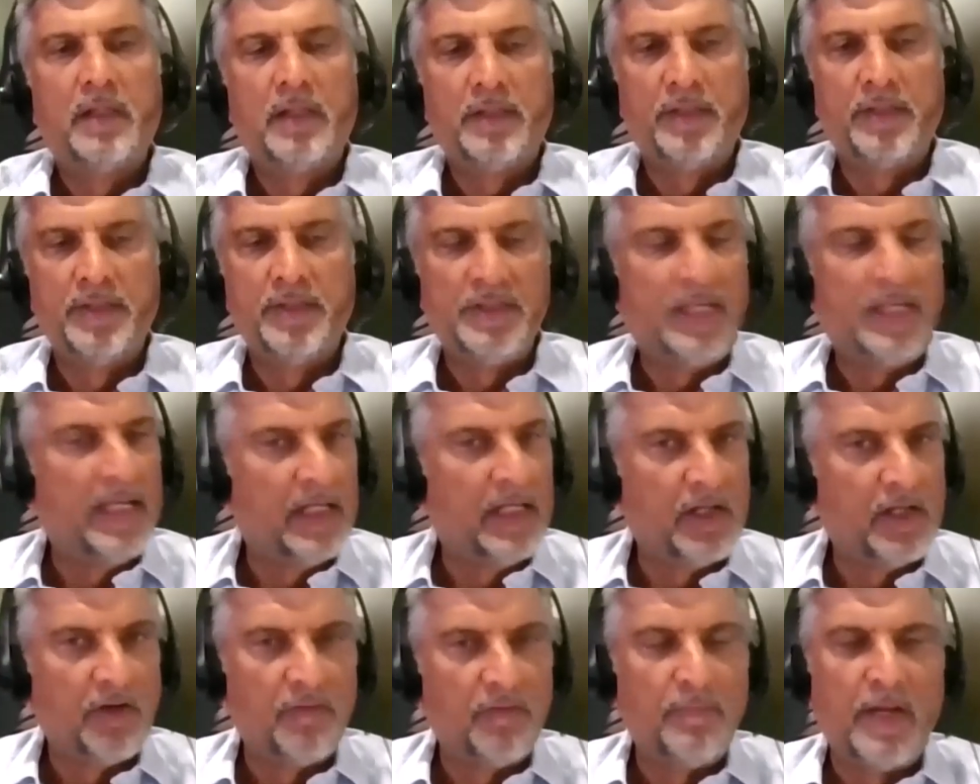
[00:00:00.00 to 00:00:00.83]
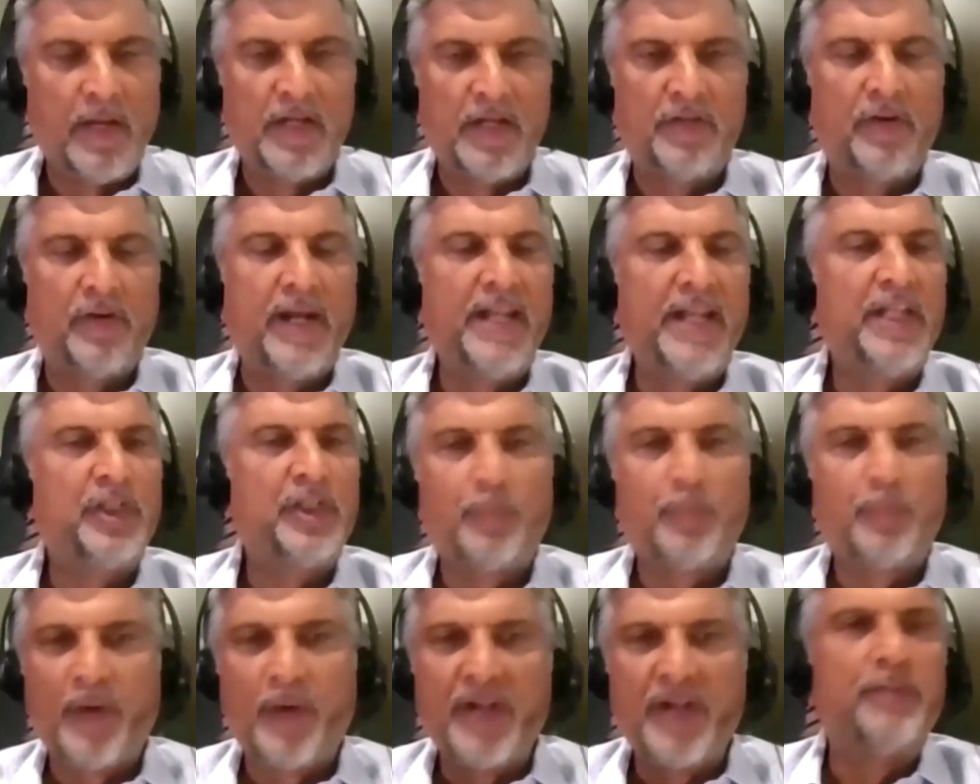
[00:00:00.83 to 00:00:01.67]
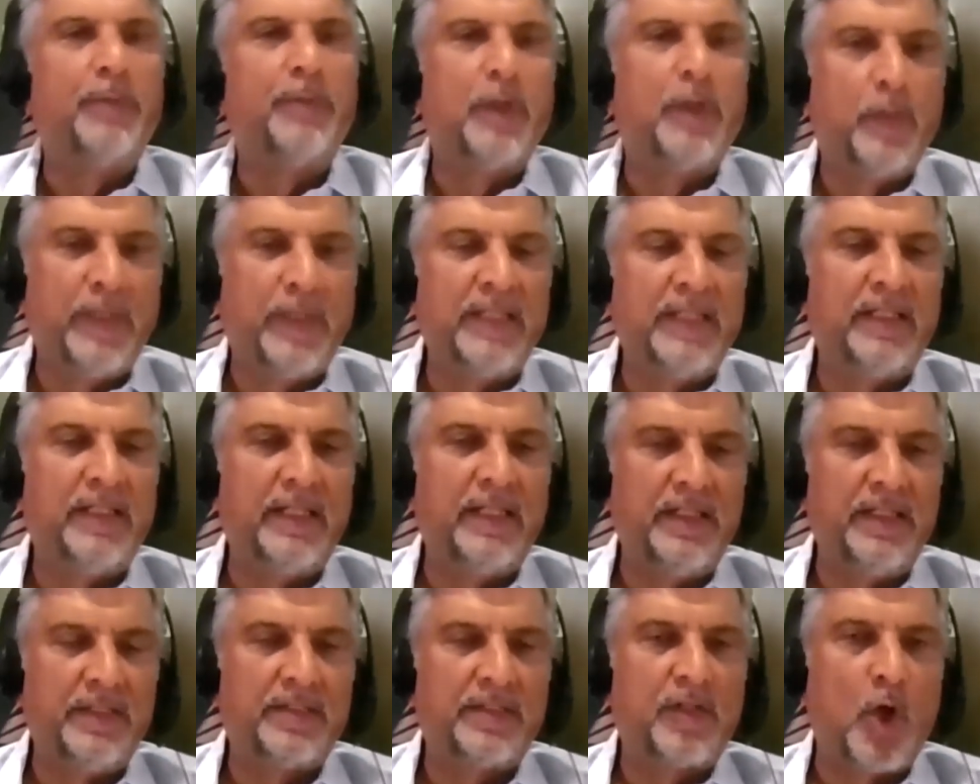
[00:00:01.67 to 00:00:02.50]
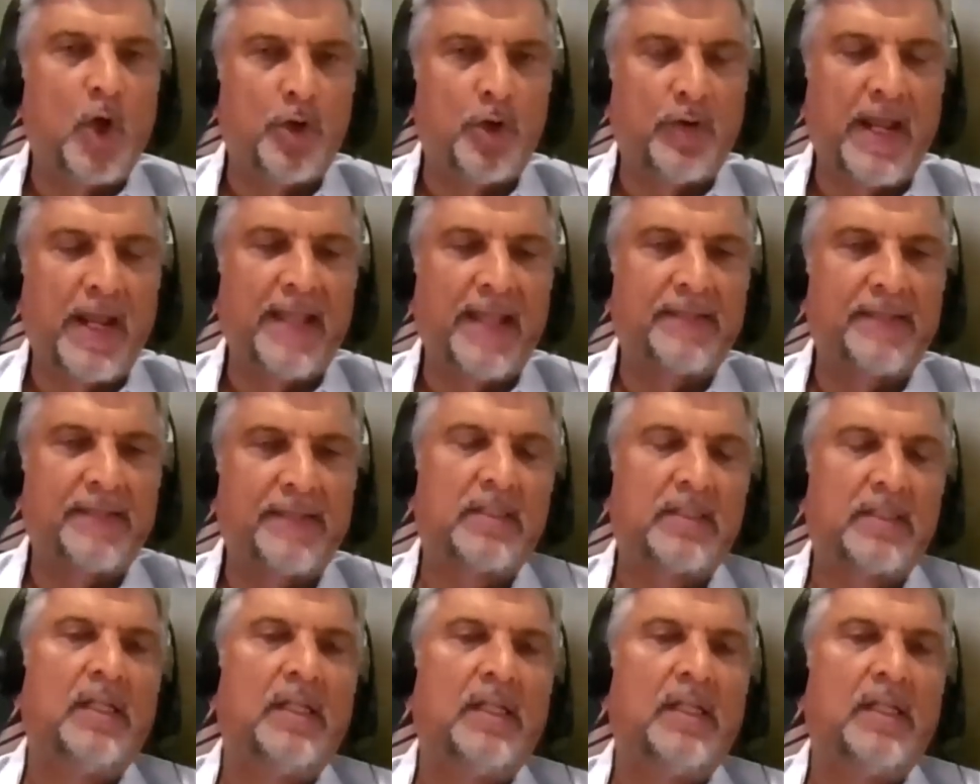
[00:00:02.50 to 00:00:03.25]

yield curve by trading spreads between these contracts.